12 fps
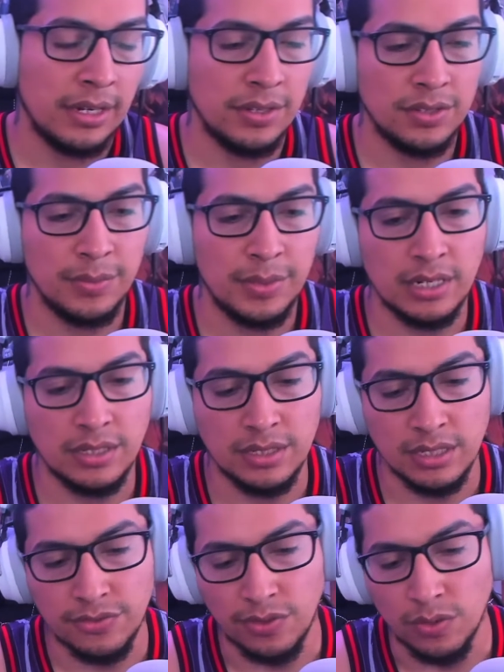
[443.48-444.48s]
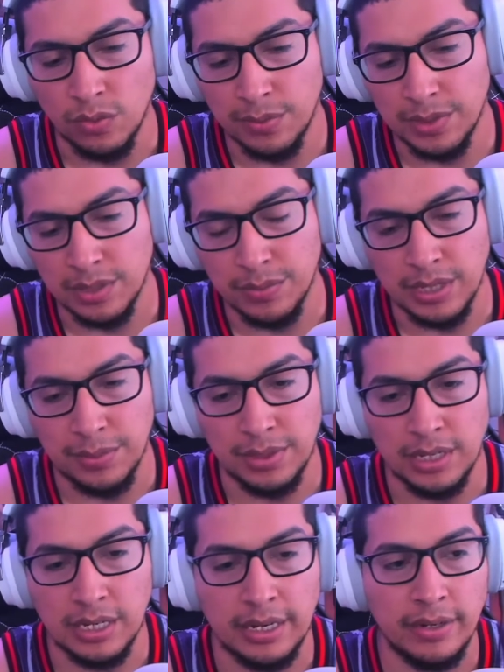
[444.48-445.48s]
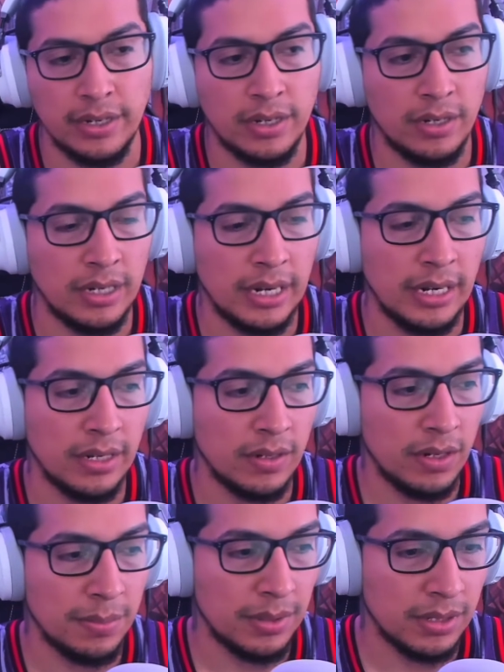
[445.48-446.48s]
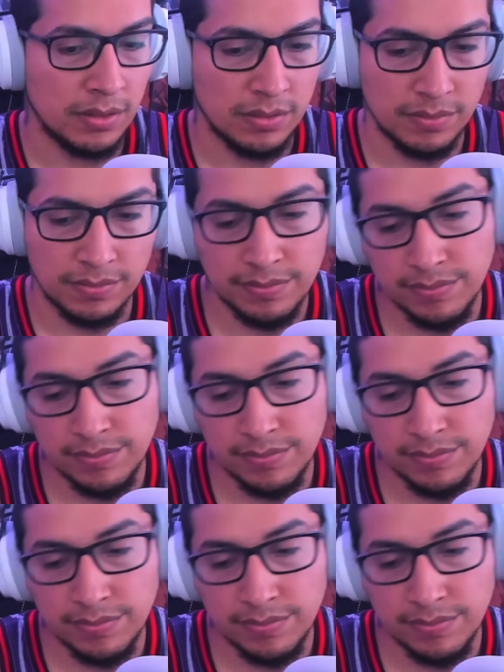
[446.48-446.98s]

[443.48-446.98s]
It doesn't make any sense for a woman to be able to carry her and hang her up, though.